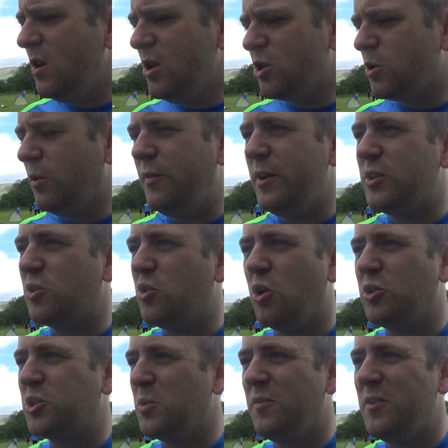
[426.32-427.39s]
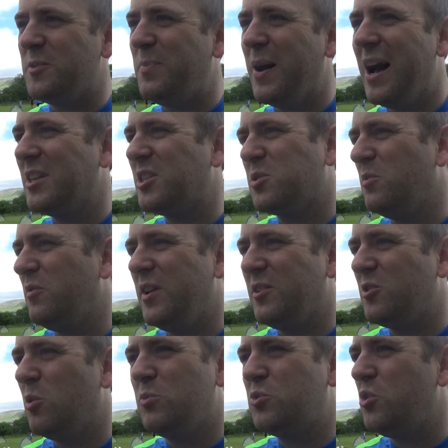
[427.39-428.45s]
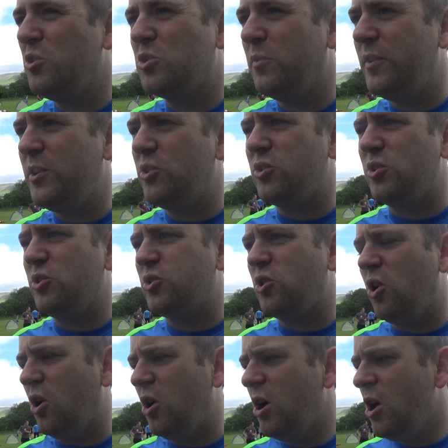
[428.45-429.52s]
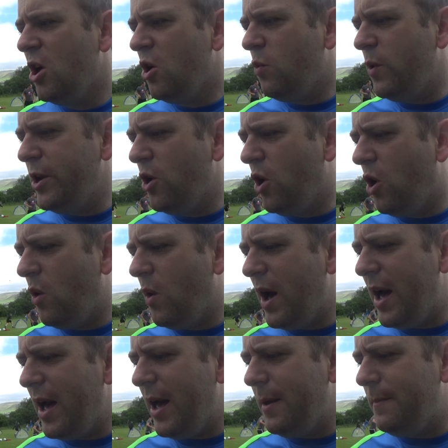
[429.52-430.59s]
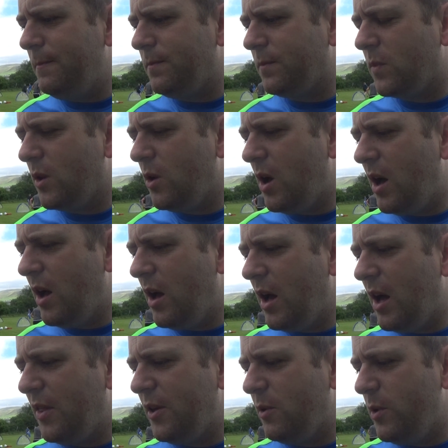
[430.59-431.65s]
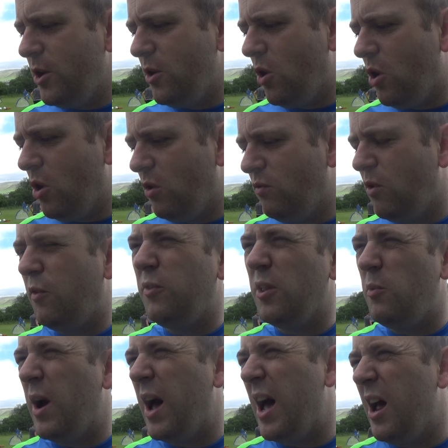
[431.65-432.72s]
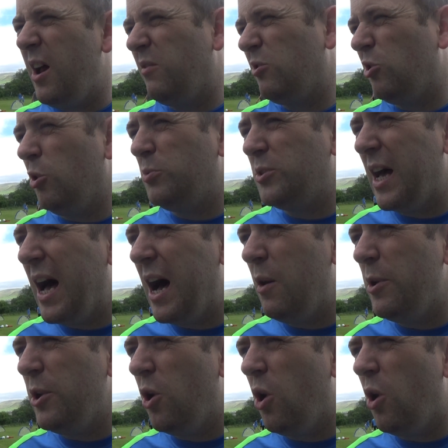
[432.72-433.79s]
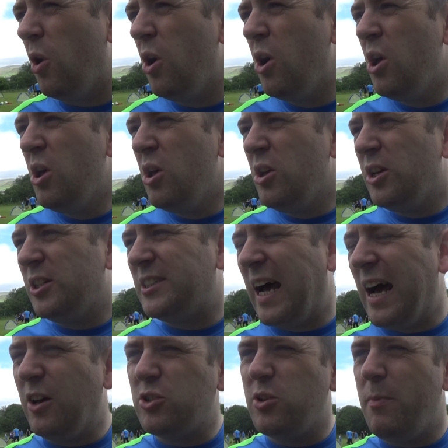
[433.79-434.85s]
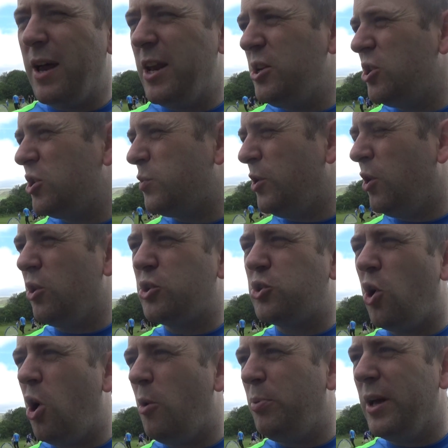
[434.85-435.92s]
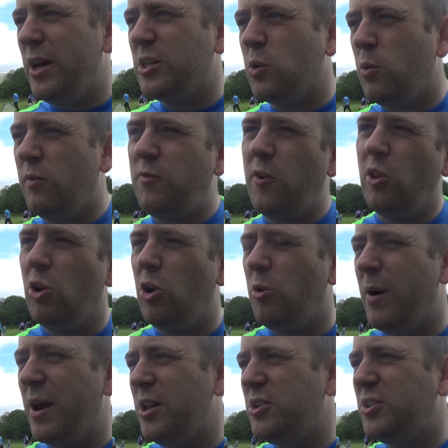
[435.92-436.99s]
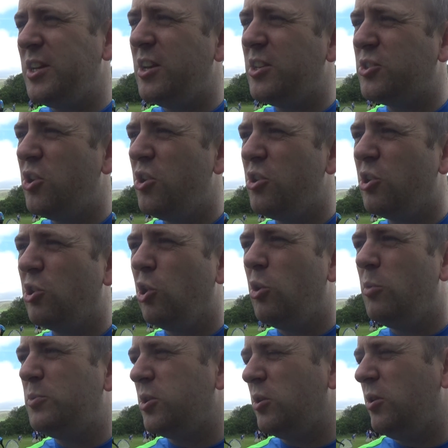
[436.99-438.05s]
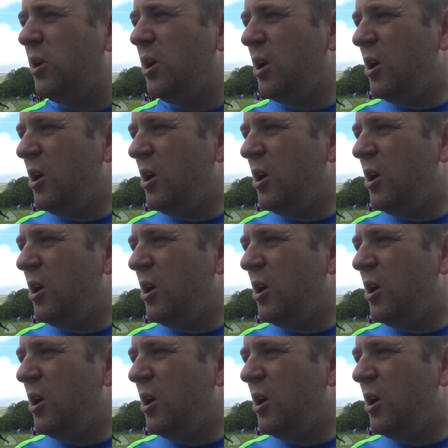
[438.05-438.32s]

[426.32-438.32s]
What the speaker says: Some of it's good, some of it's bad, some of it comes true, some of it doesn't. So we know, I think we know roughly where clubs are. We know styles of managers. We know the sort of players that will follow managers into certain clubs, and